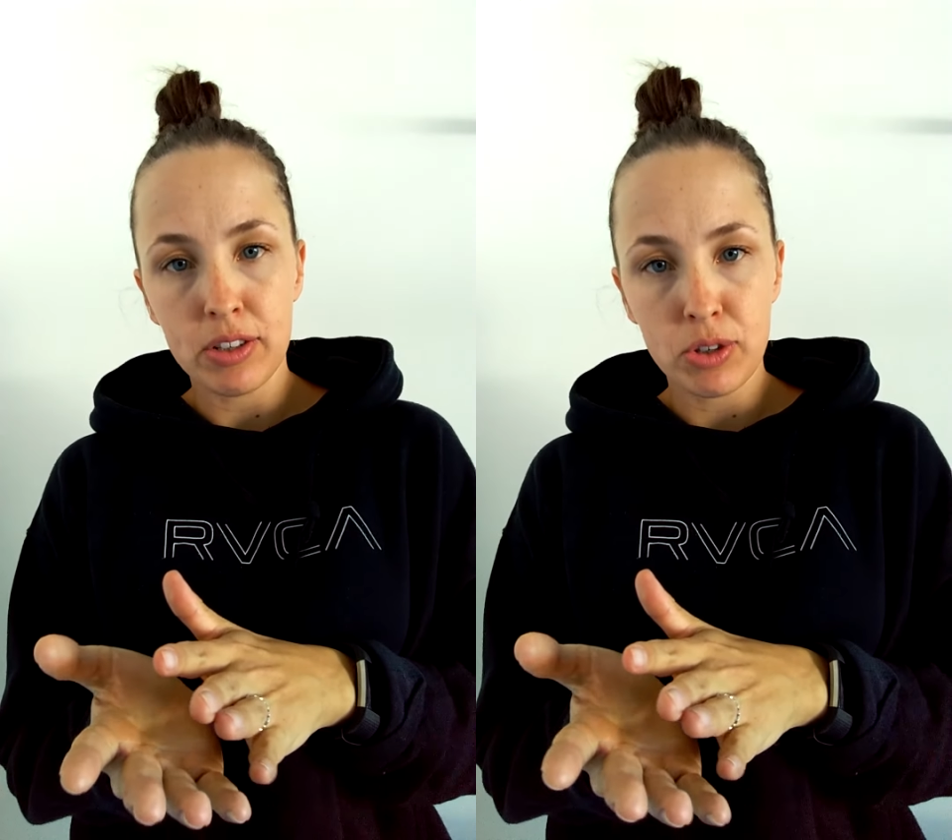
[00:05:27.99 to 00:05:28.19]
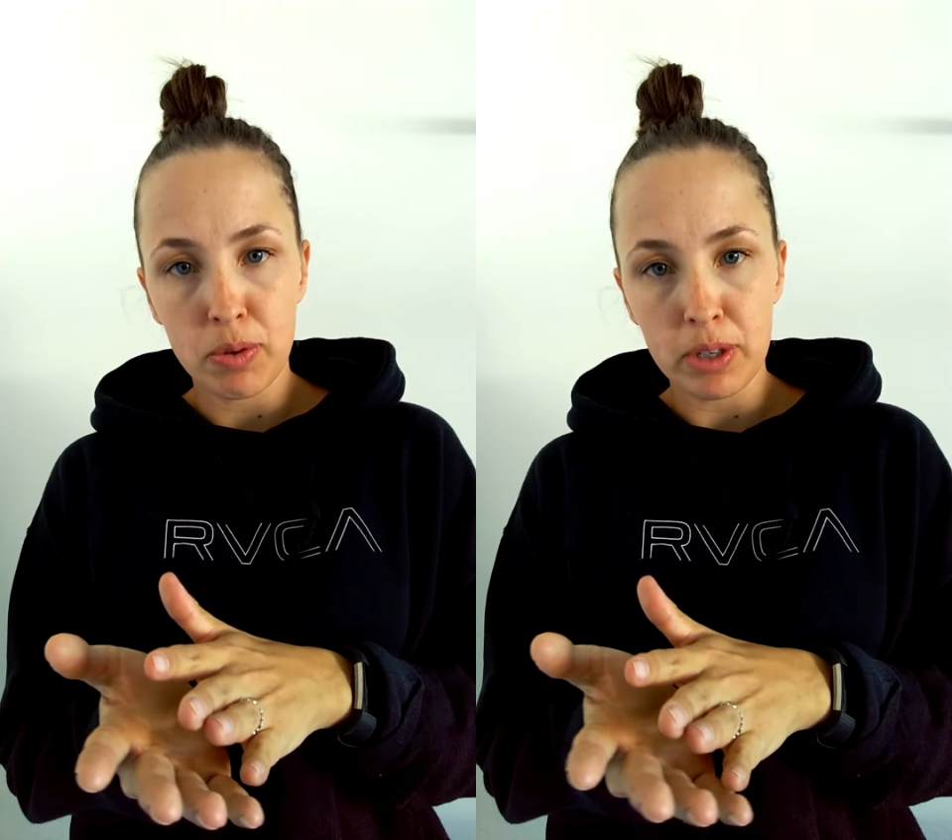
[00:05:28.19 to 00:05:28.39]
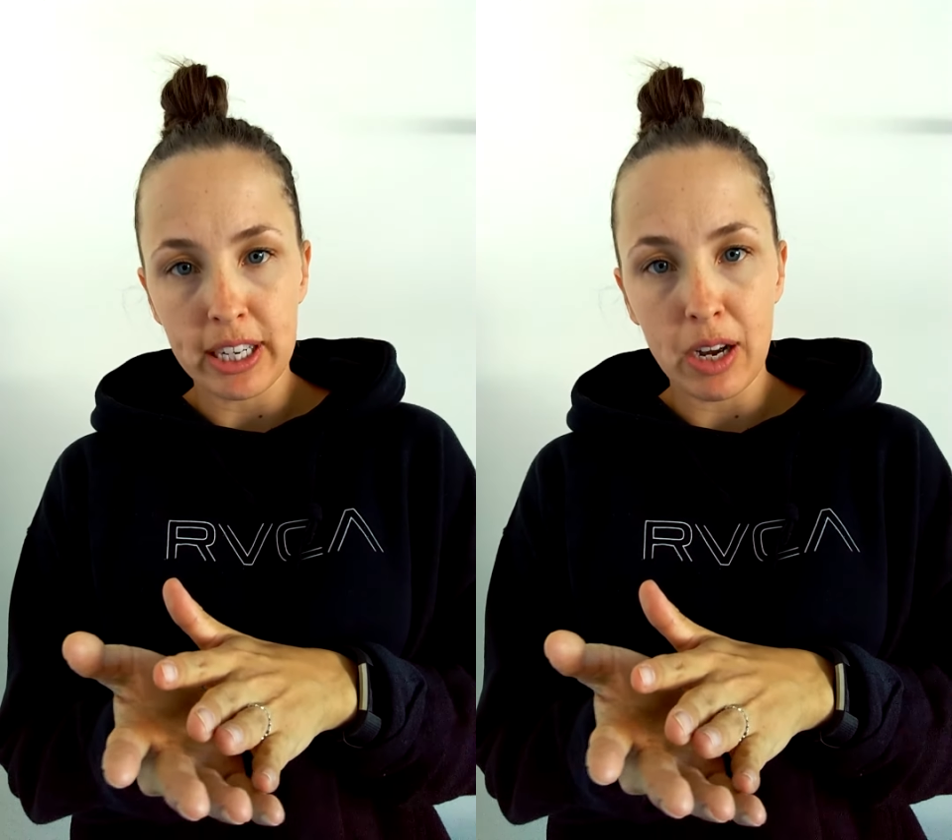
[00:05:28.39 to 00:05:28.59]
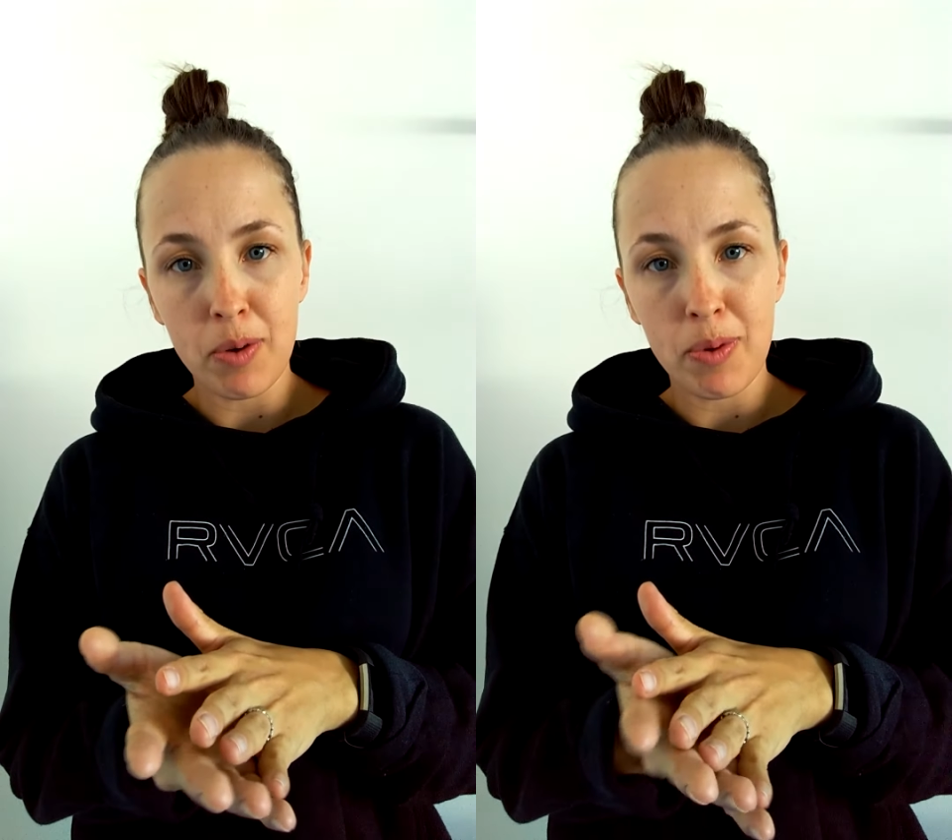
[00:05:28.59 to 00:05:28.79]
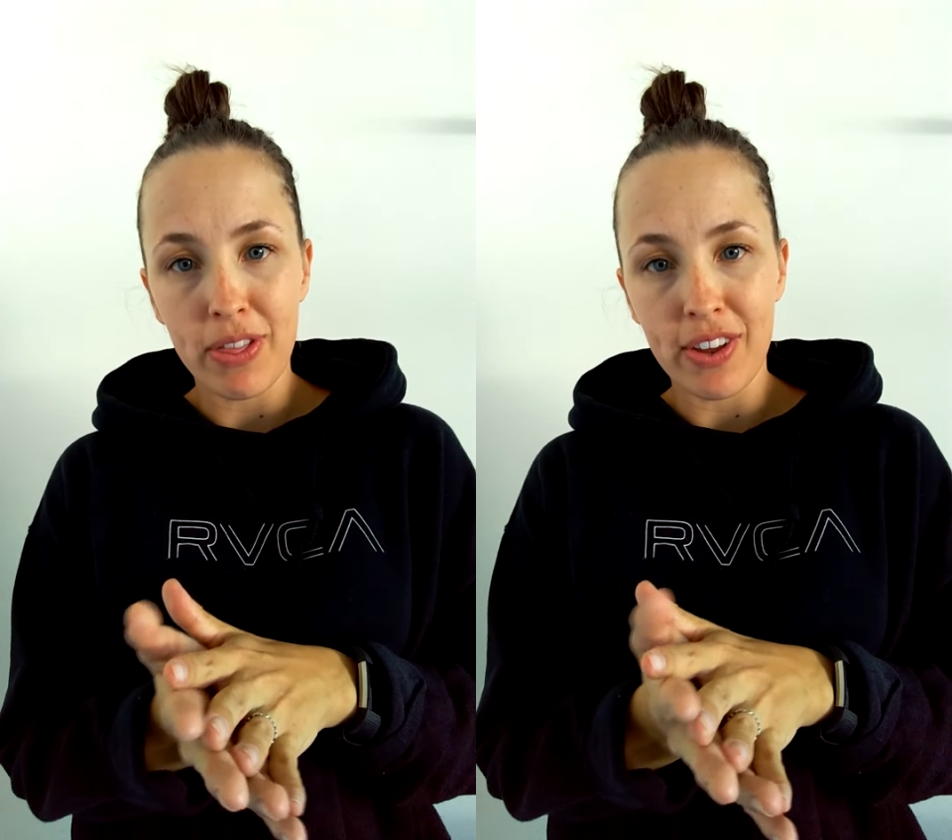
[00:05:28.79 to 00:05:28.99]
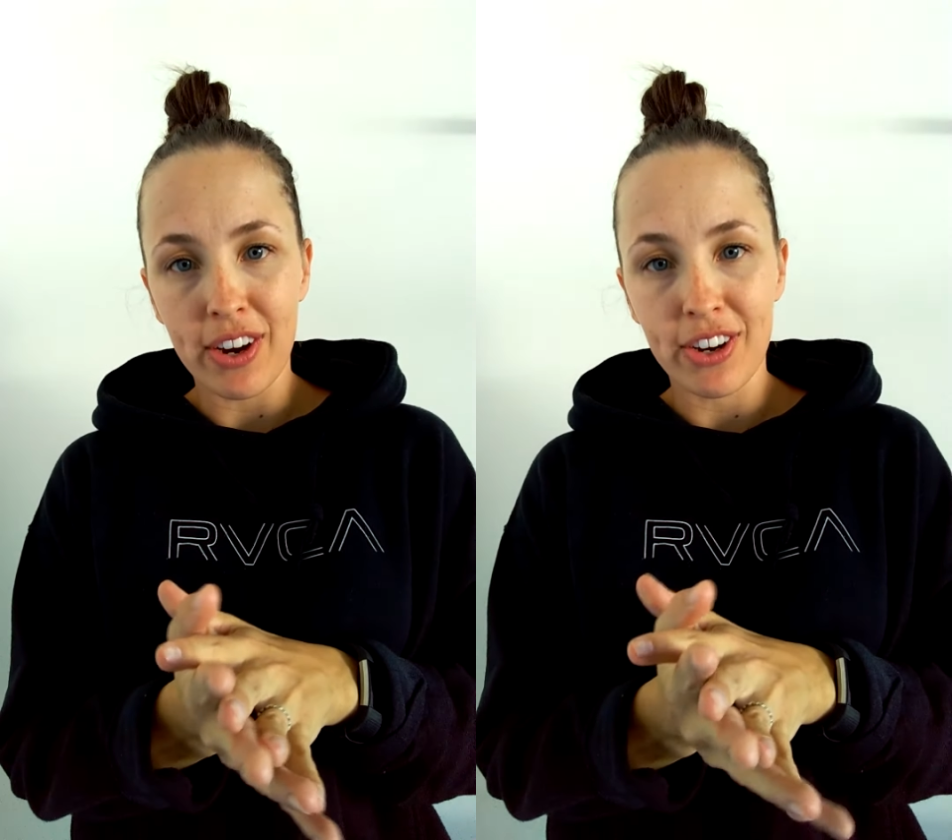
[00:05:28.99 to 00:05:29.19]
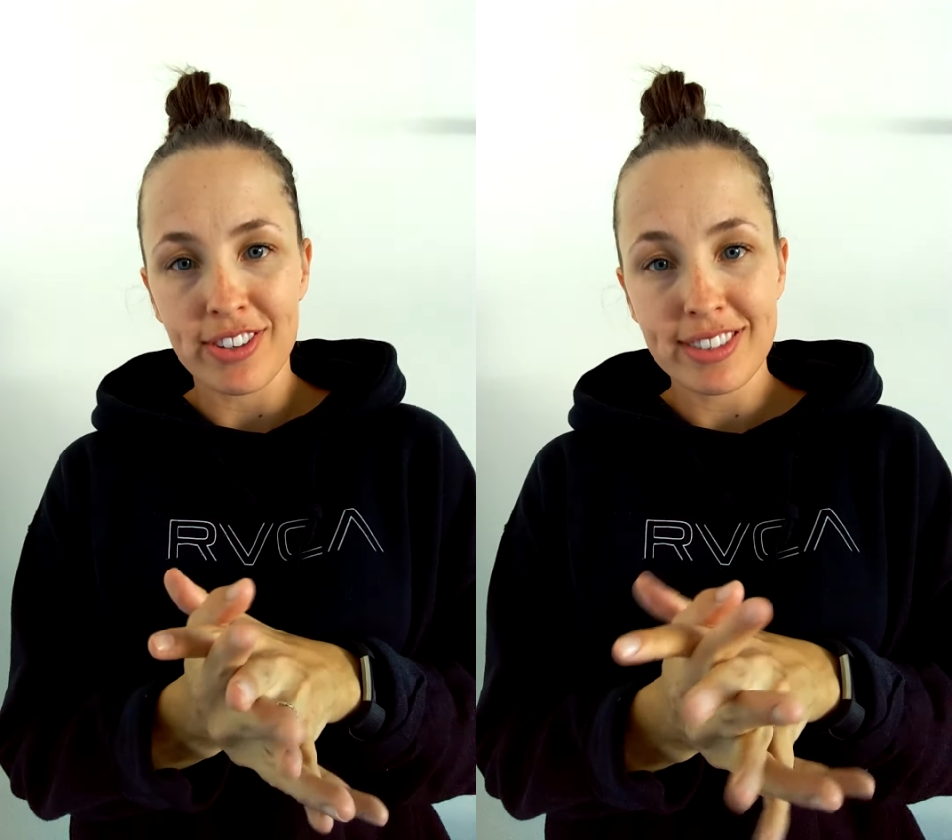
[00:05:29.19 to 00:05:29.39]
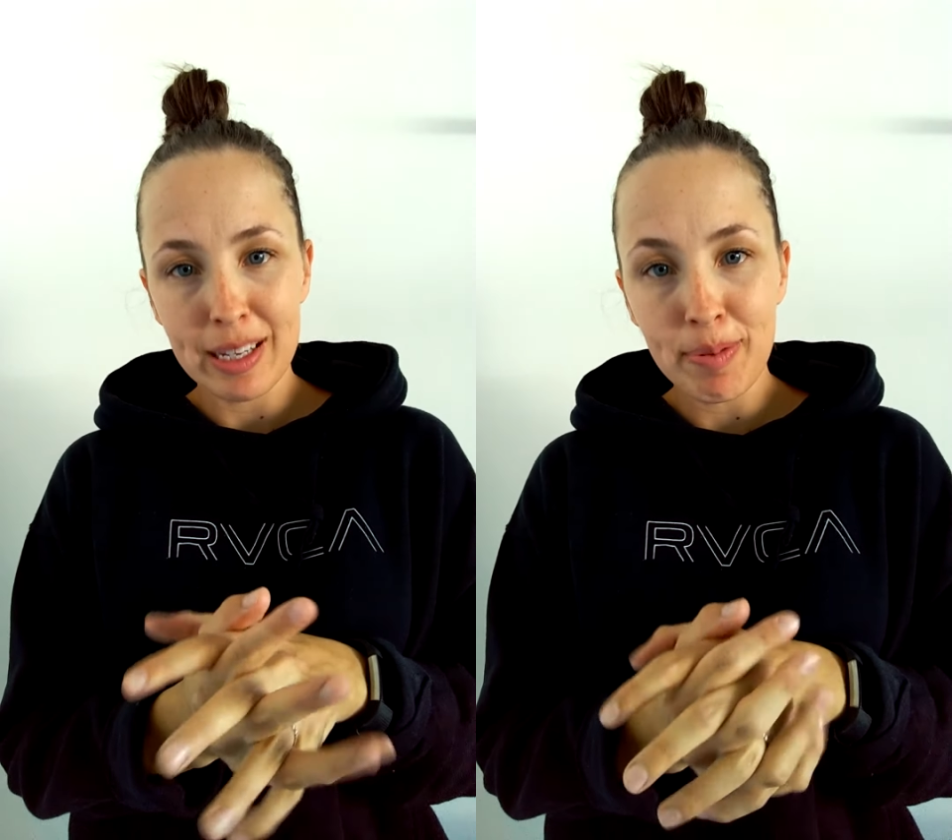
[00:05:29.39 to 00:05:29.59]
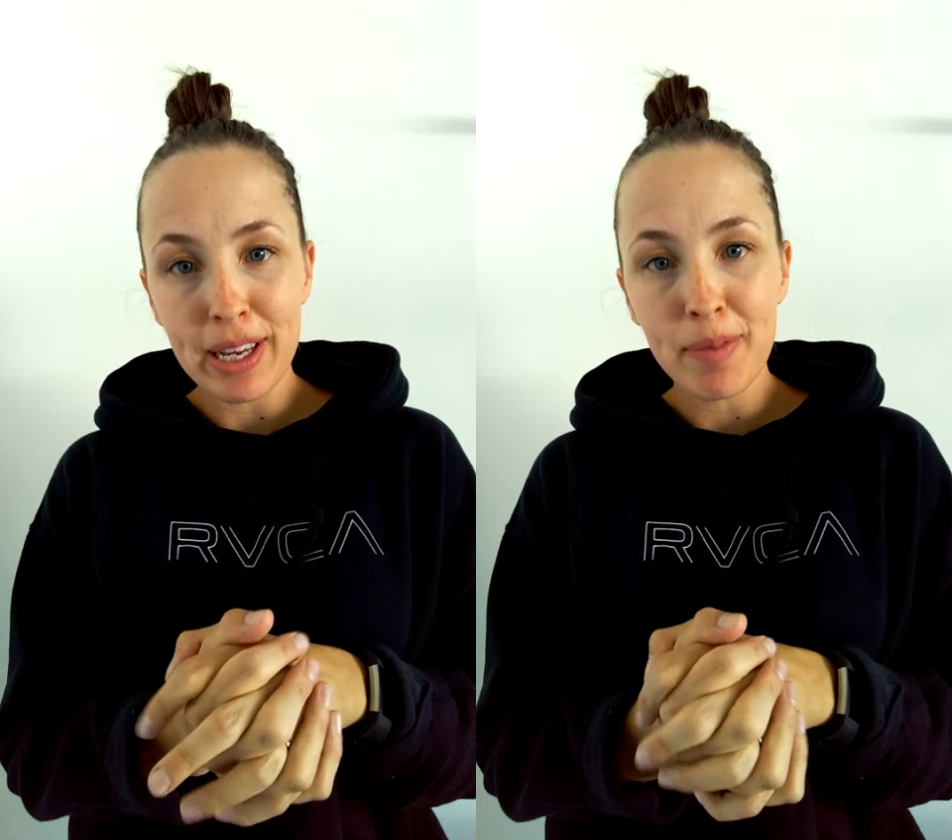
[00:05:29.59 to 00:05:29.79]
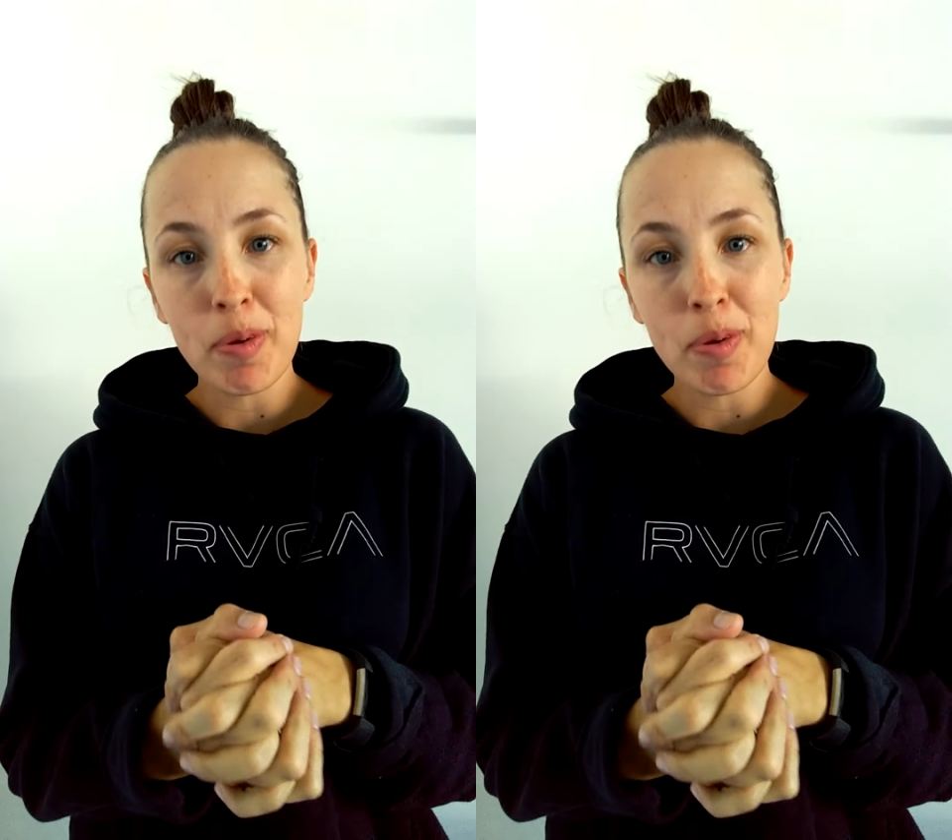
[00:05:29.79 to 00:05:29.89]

do a workout when they're sleeping.